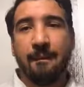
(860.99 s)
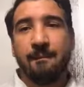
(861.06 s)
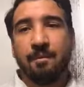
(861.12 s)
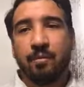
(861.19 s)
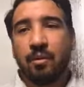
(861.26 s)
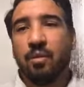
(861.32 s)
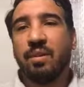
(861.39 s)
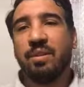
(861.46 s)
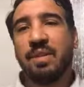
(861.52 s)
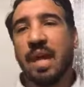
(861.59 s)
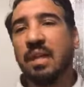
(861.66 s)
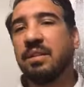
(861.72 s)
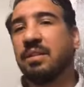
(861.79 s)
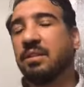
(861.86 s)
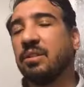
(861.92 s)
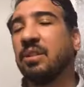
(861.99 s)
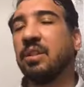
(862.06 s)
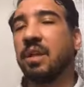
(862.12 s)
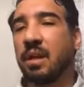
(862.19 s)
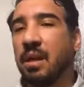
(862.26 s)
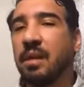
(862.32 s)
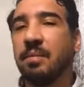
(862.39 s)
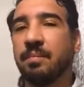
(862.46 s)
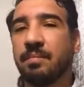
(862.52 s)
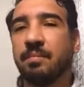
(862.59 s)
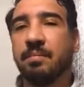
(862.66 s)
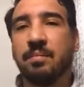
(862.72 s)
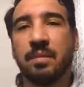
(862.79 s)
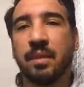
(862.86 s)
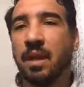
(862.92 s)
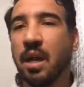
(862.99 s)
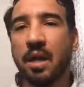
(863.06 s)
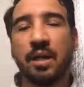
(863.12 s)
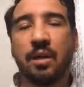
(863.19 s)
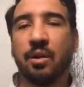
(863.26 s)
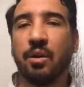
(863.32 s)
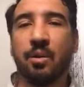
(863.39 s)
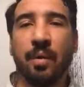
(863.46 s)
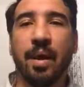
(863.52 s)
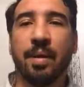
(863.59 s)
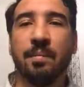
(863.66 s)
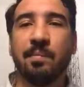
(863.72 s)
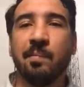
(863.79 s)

So the challenges are going to come. They're not going to go away.